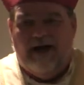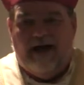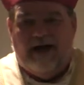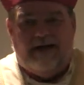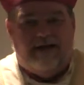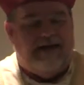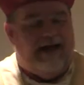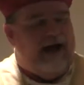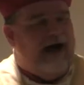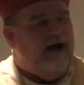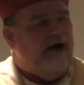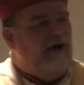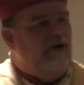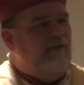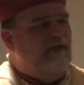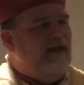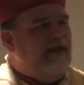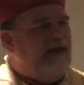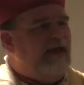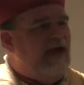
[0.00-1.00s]
And now
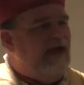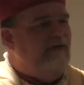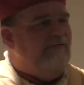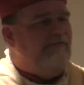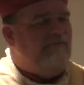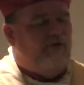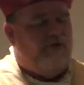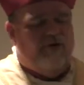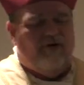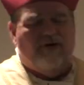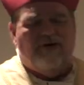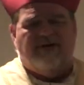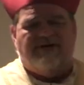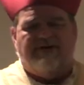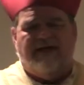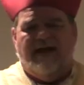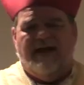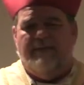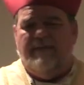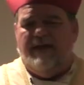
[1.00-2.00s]
they can't afford to
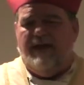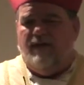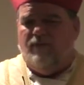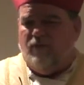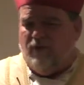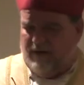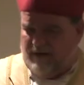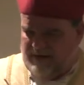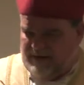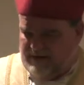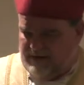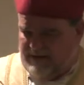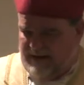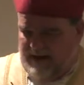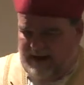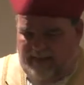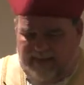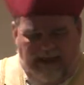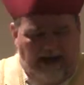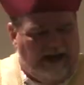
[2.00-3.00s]
say mean words.
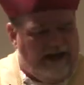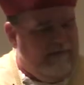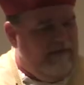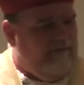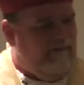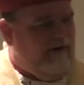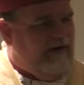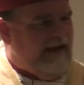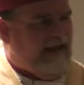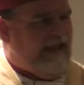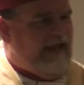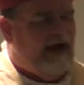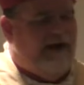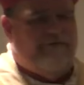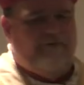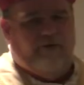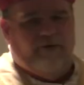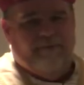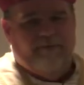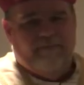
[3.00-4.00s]
They have to be very
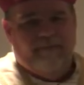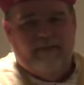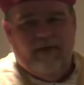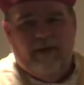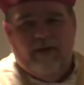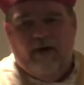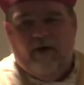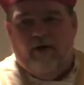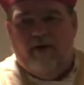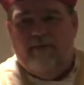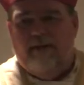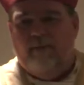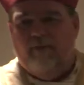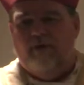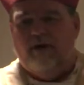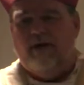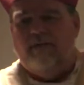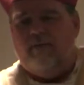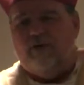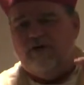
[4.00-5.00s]
careful. Remember
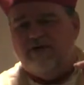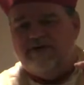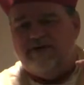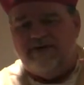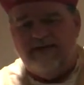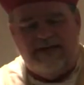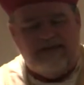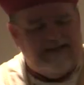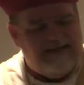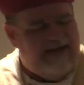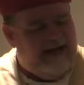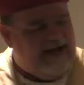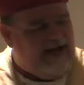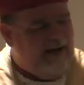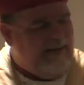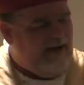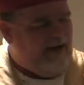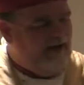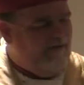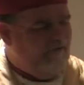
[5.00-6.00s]
when Amoris Laetitiae
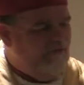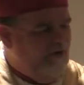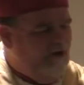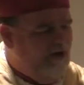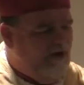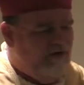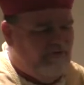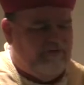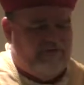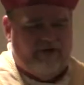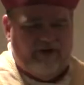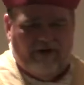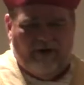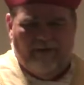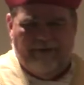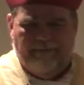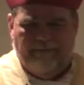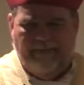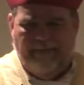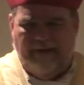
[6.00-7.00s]
came out a few years
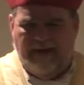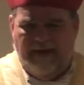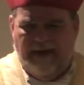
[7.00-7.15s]
ago?